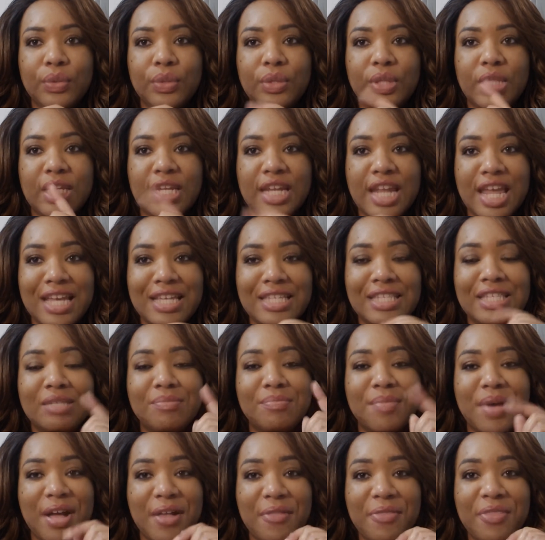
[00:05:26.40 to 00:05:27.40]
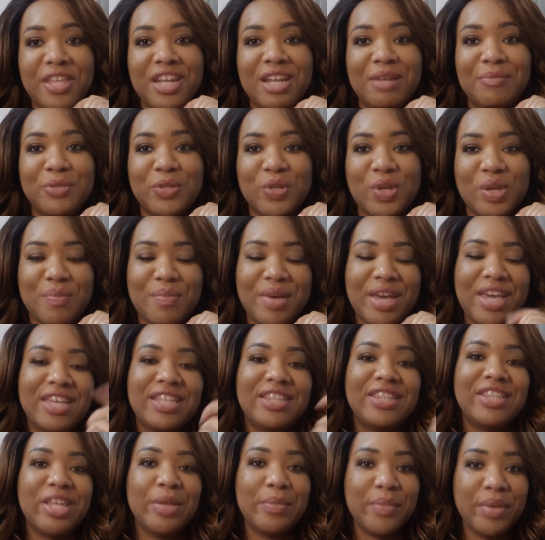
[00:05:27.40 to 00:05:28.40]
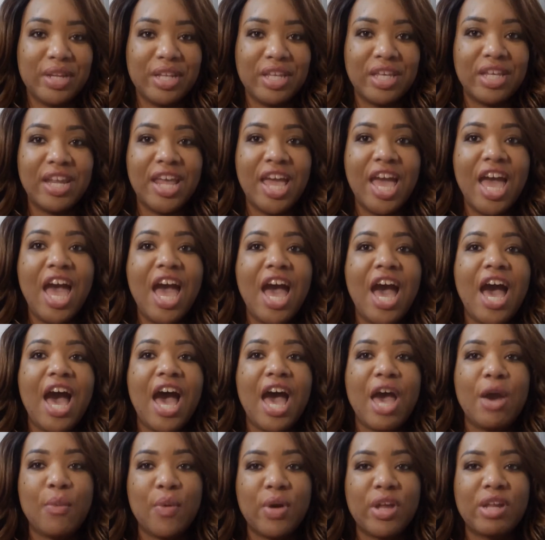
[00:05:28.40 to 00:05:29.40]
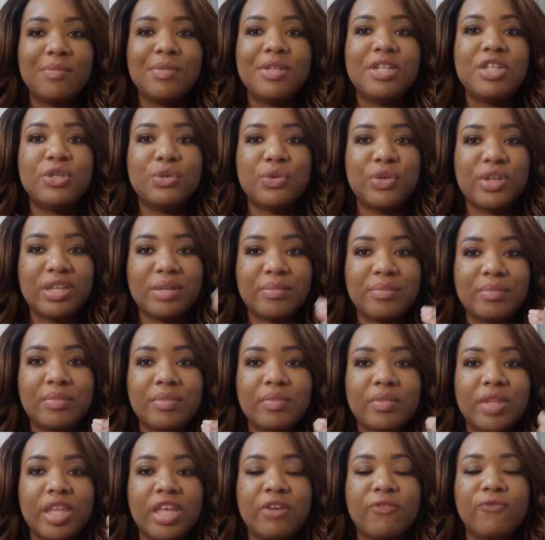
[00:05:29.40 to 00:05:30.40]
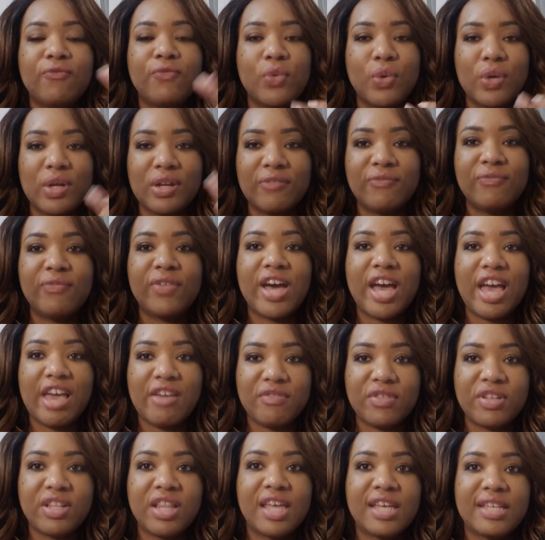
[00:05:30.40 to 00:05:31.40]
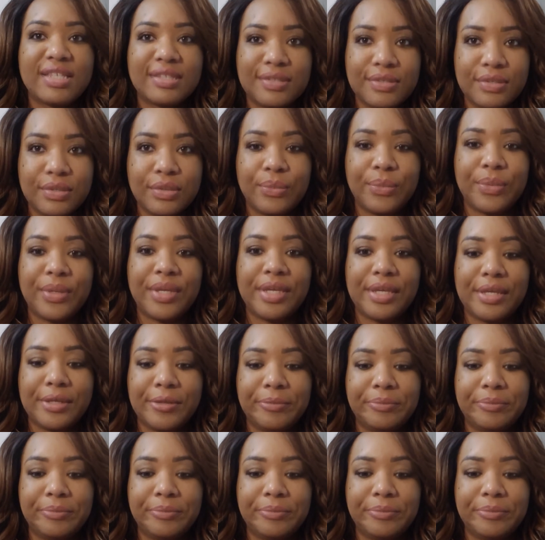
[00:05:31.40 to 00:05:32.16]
the next month and I'm doing my unlimited, I want to be doing like four to five classes a week,